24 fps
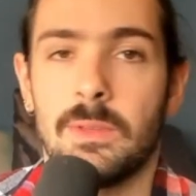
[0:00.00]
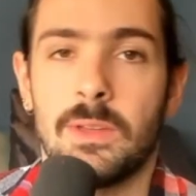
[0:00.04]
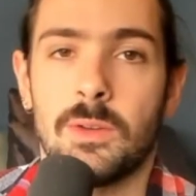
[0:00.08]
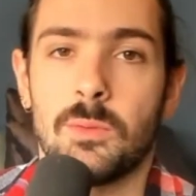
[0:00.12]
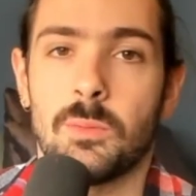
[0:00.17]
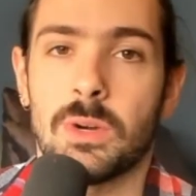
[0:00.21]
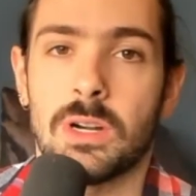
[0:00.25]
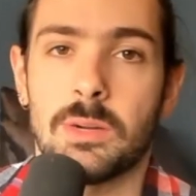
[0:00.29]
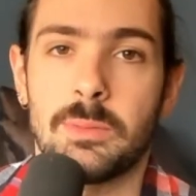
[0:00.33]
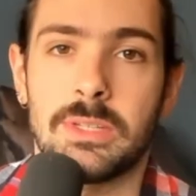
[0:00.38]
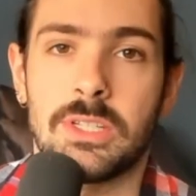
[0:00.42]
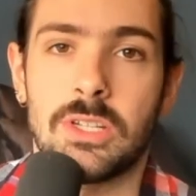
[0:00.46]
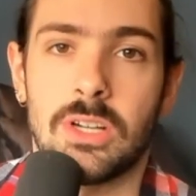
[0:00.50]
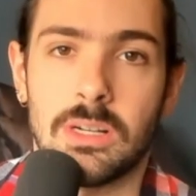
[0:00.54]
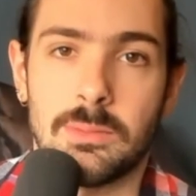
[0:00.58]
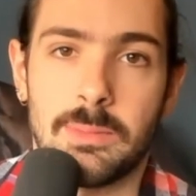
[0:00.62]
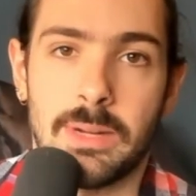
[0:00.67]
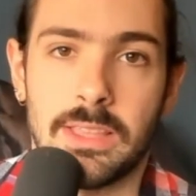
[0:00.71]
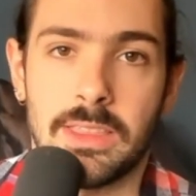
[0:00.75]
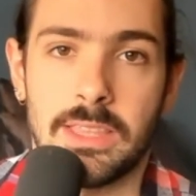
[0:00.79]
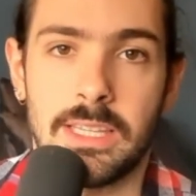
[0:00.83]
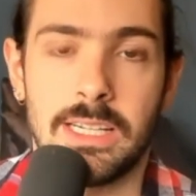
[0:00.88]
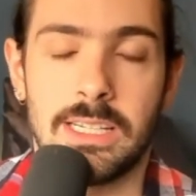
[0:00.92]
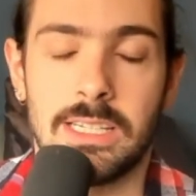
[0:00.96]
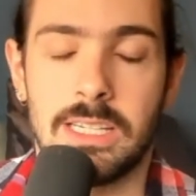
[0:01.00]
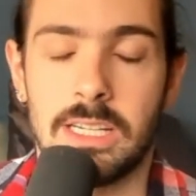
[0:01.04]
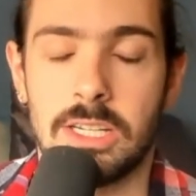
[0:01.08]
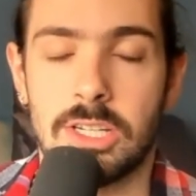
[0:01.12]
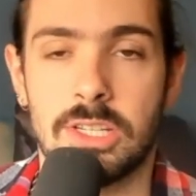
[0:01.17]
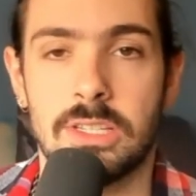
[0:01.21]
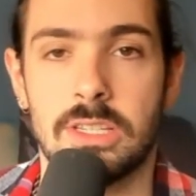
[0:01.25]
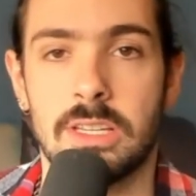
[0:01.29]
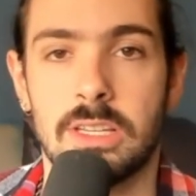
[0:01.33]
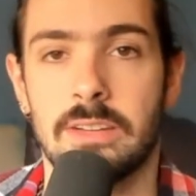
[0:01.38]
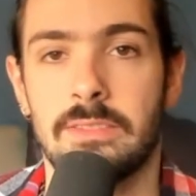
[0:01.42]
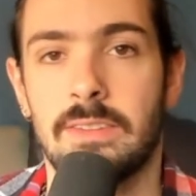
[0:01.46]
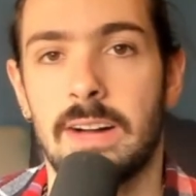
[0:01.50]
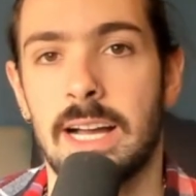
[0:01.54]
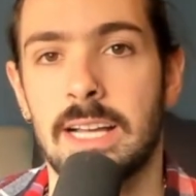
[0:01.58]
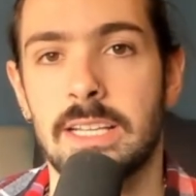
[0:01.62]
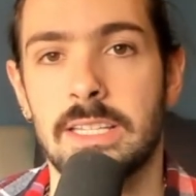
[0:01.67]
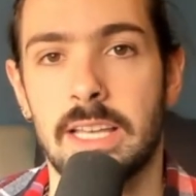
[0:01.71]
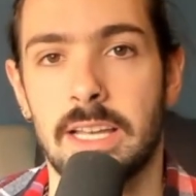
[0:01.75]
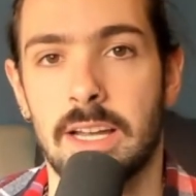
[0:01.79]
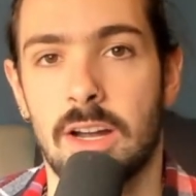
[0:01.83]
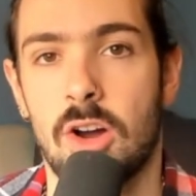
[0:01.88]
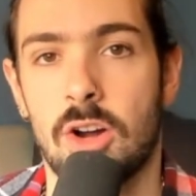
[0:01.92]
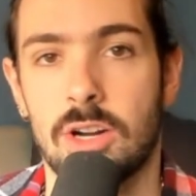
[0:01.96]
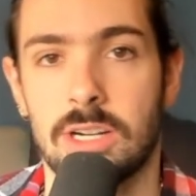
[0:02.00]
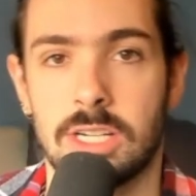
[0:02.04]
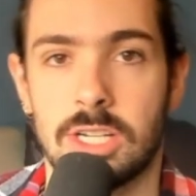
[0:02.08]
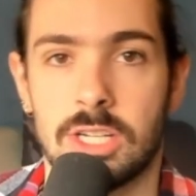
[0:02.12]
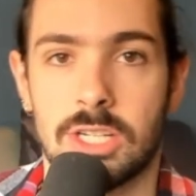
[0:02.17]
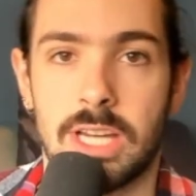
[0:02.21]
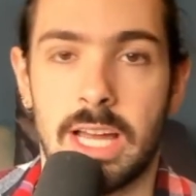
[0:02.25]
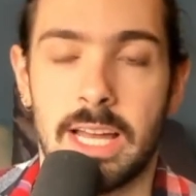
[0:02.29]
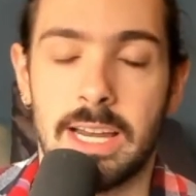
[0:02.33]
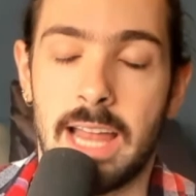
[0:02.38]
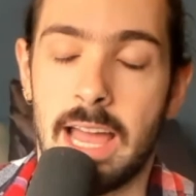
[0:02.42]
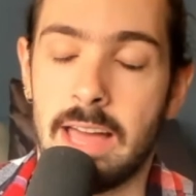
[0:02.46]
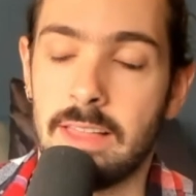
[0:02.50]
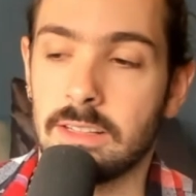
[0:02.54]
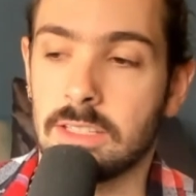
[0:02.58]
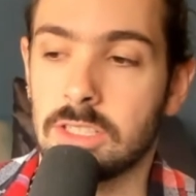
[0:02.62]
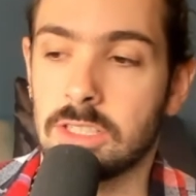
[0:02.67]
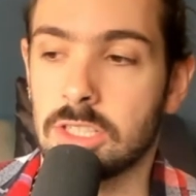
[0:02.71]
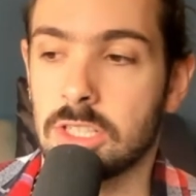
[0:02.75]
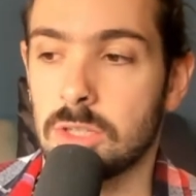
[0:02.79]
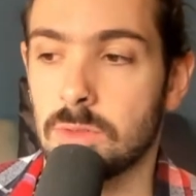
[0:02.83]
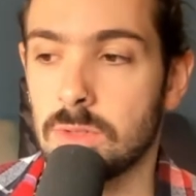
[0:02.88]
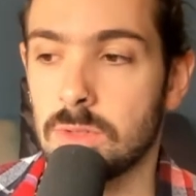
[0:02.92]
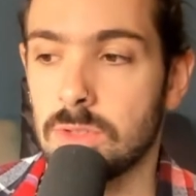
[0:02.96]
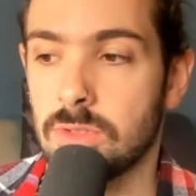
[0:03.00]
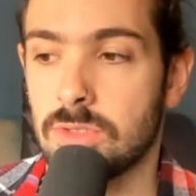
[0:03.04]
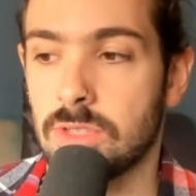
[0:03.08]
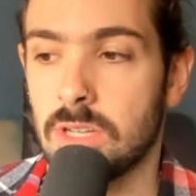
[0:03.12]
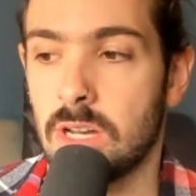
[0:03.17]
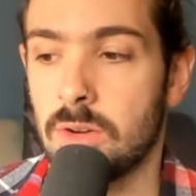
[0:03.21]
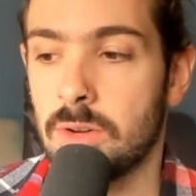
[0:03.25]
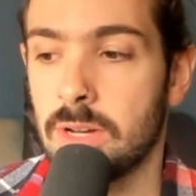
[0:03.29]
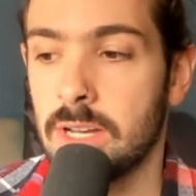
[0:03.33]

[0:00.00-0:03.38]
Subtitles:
We're going to be talking about the additions of Isaiah Hartenstein, Alex Caruso